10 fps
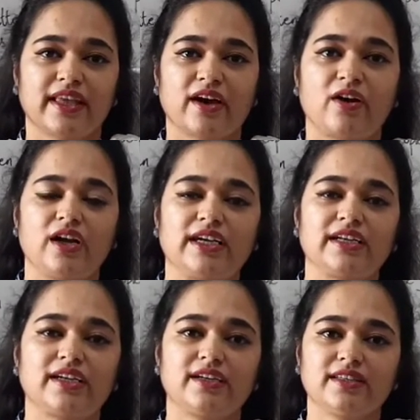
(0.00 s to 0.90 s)
They all
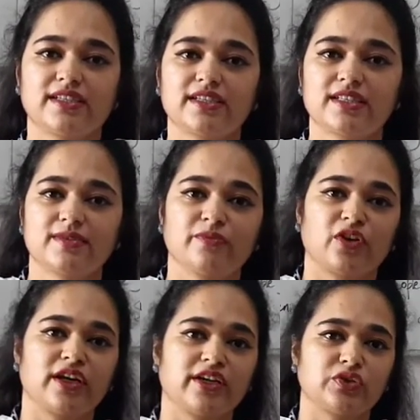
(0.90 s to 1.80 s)
did this
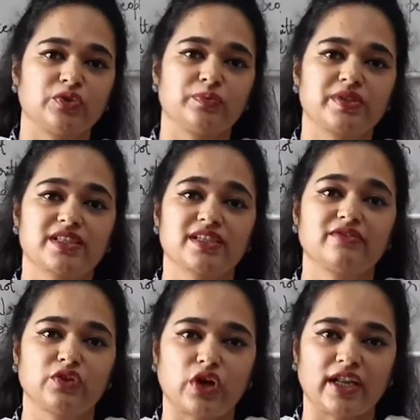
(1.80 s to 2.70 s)
only to
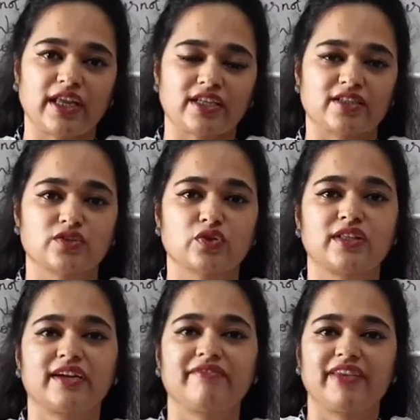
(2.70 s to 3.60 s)
preserve knowledge, so
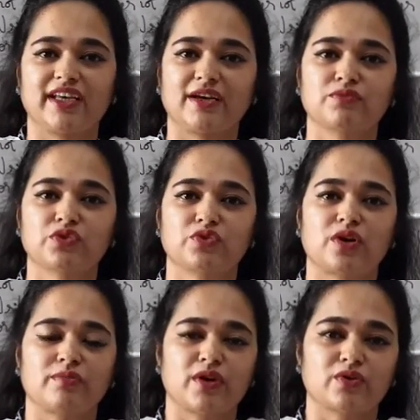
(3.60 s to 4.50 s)
that we come to know
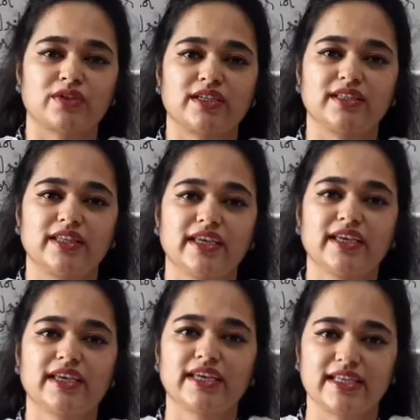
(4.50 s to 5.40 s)
about the
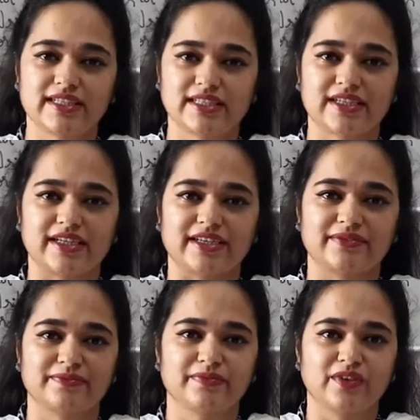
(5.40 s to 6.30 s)
history.
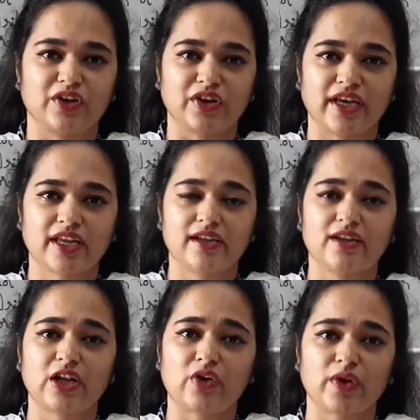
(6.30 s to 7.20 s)
Okay,
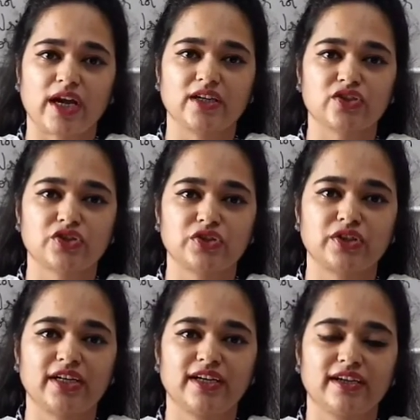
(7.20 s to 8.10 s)
now you
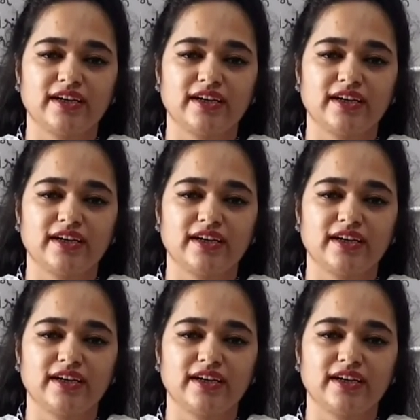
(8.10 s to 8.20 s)
understood?